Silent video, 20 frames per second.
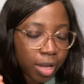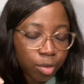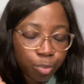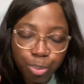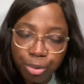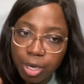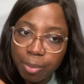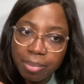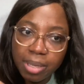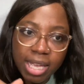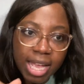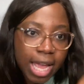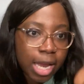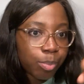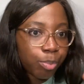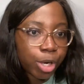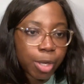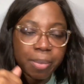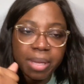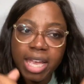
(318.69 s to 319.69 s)
bring me
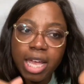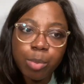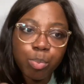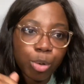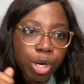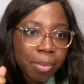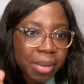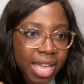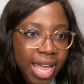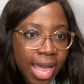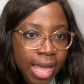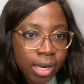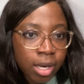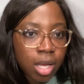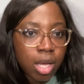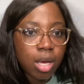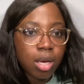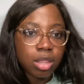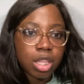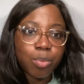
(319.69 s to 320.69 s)
in.
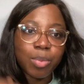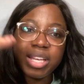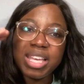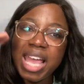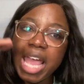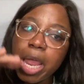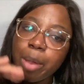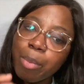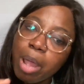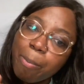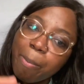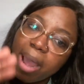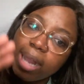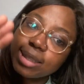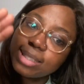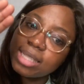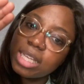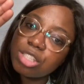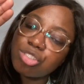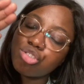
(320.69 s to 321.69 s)
Then we came right
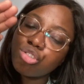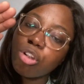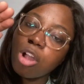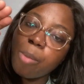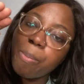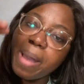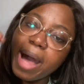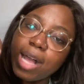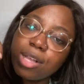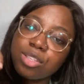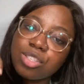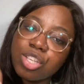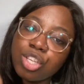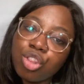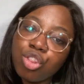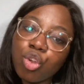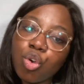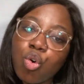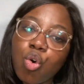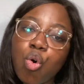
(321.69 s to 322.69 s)
back to that trap house
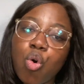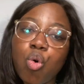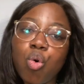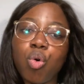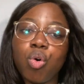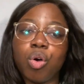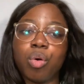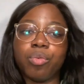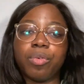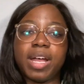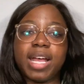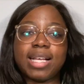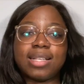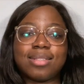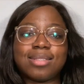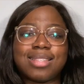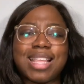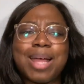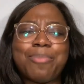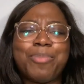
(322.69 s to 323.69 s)
in the
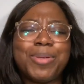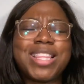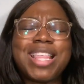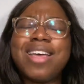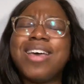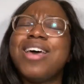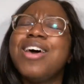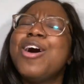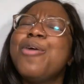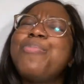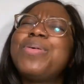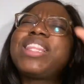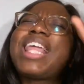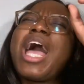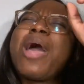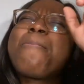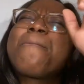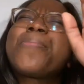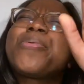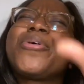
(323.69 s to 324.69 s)
chorus. That
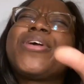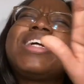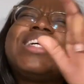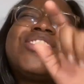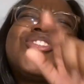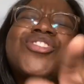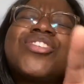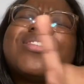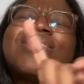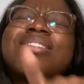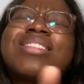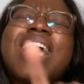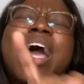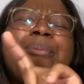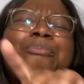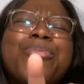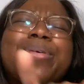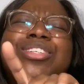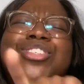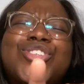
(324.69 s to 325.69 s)
bridge
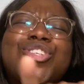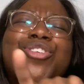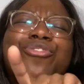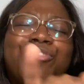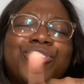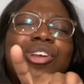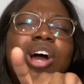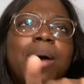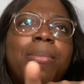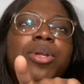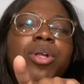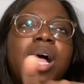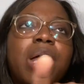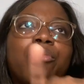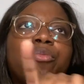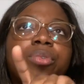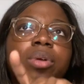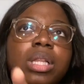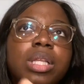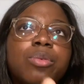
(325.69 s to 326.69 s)
is phenomenal. I
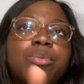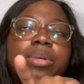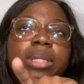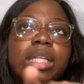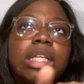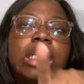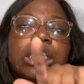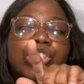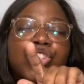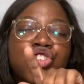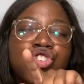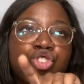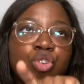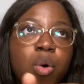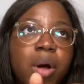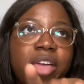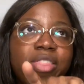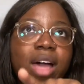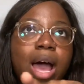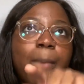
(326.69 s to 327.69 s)
really, really
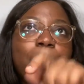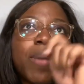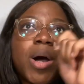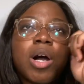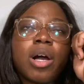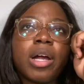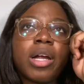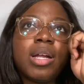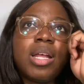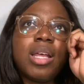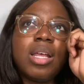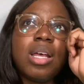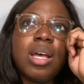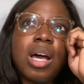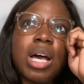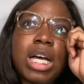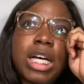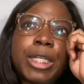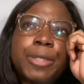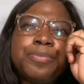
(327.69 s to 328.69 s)
enjoy that part.
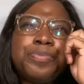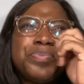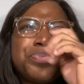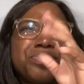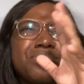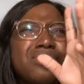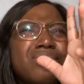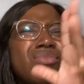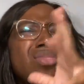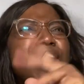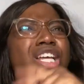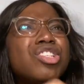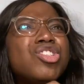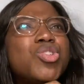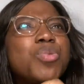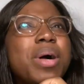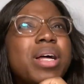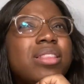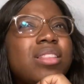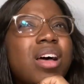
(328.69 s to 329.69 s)

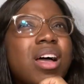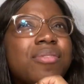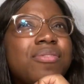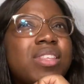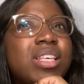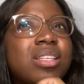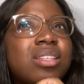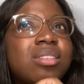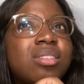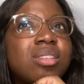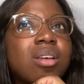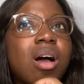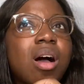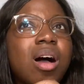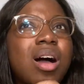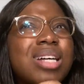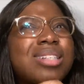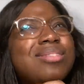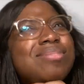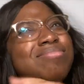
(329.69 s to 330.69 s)
Do I love this
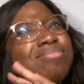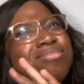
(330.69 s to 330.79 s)
song?